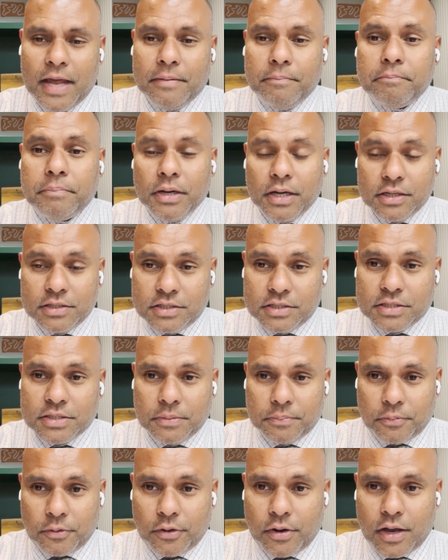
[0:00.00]
purchase the
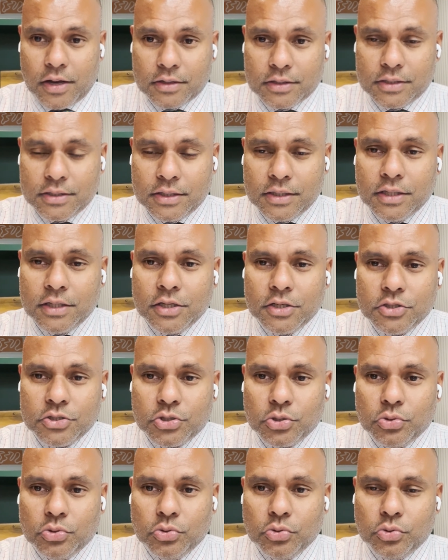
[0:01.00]
product.
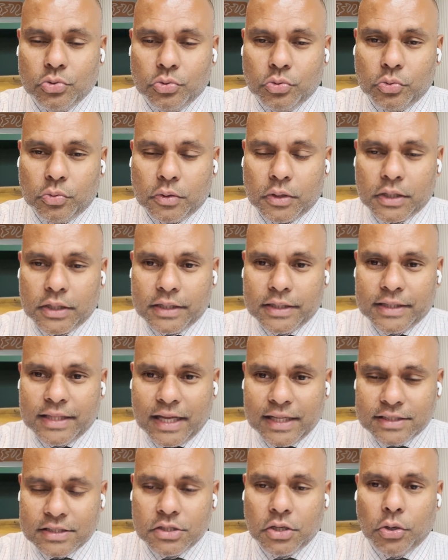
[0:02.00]
So
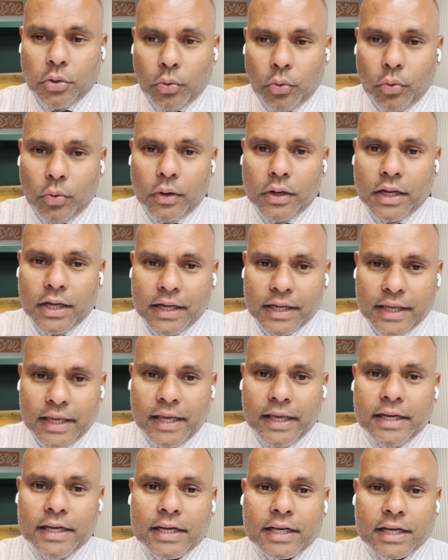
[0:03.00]
that's all,
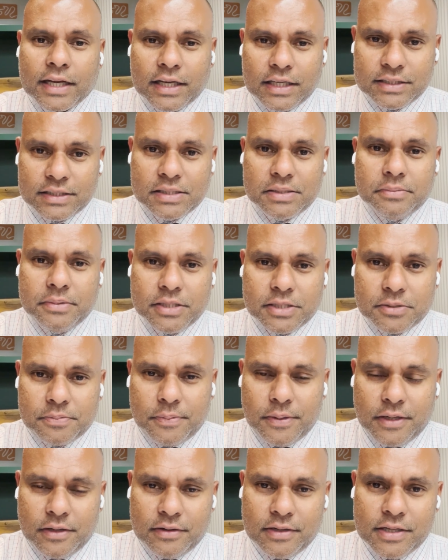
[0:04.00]
again, customer
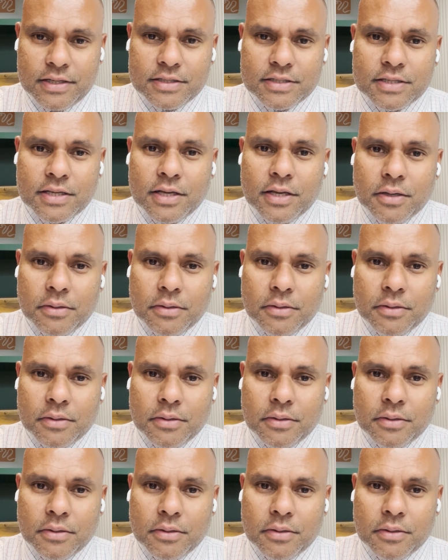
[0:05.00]
experience,